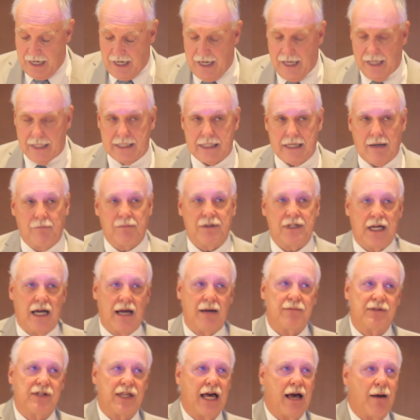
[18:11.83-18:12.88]
And
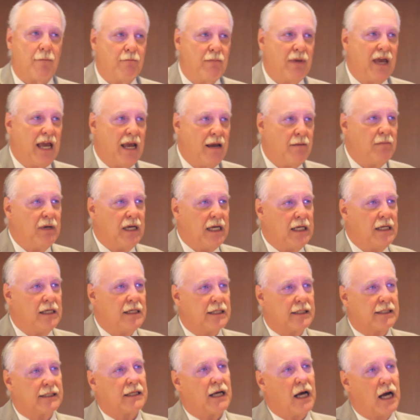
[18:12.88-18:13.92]
sometimes that may mean
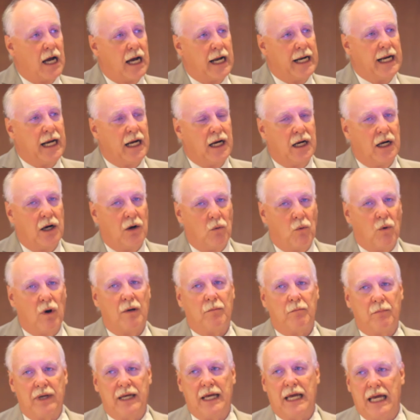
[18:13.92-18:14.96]
deciding
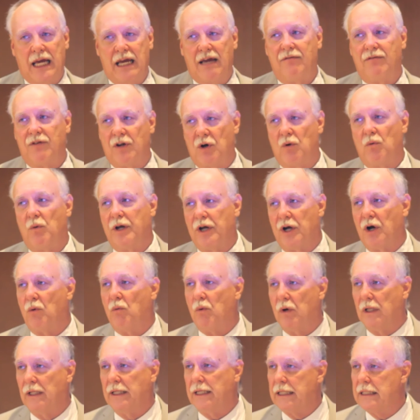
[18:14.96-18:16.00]
what behavior we are
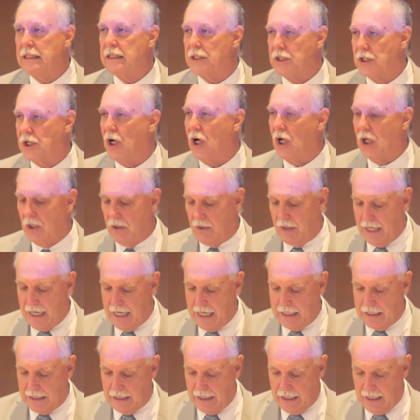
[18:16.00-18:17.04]
willing to
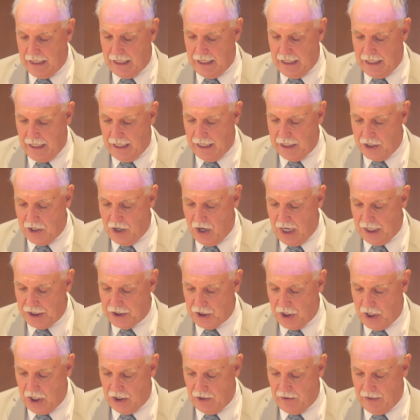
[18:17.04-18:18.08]
tolerate and not
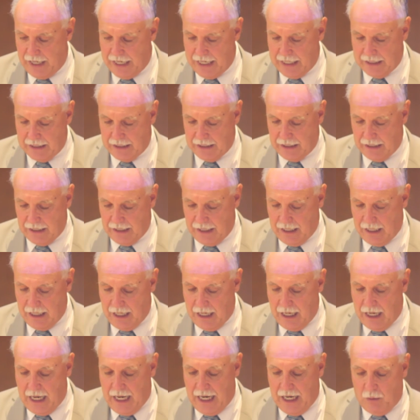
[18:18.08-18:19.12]
tolerate,
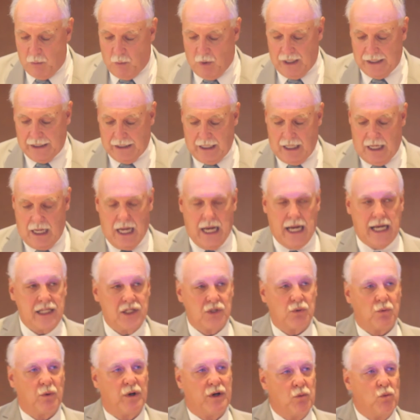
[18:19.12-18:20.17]
and what lines
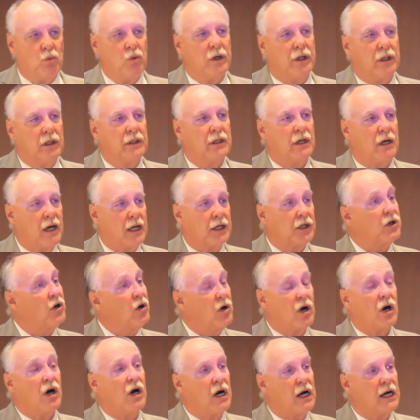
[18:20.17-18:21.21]
we will not
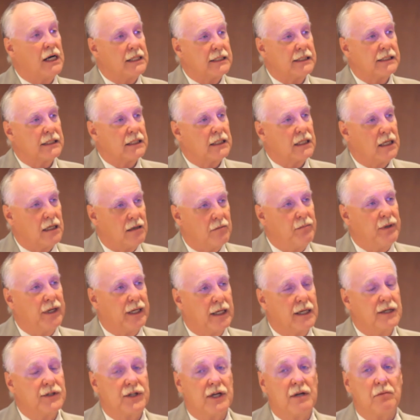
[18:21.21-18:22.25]
cross,
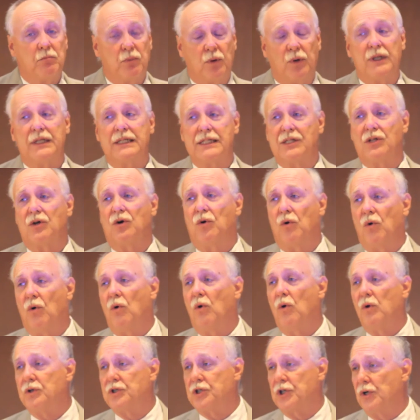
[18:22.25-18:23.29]
because it puts the
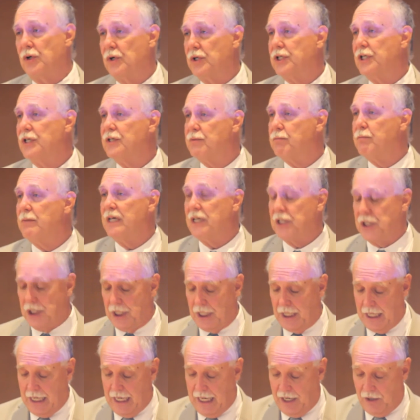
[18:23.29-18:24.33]
whole church's
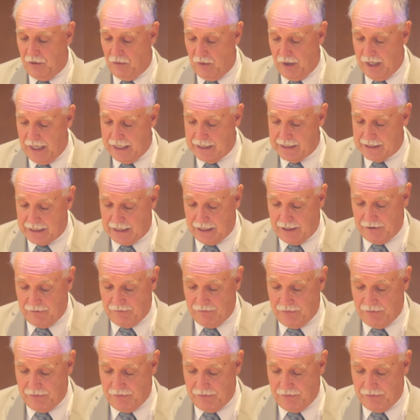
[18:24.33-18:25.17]
mission at risk.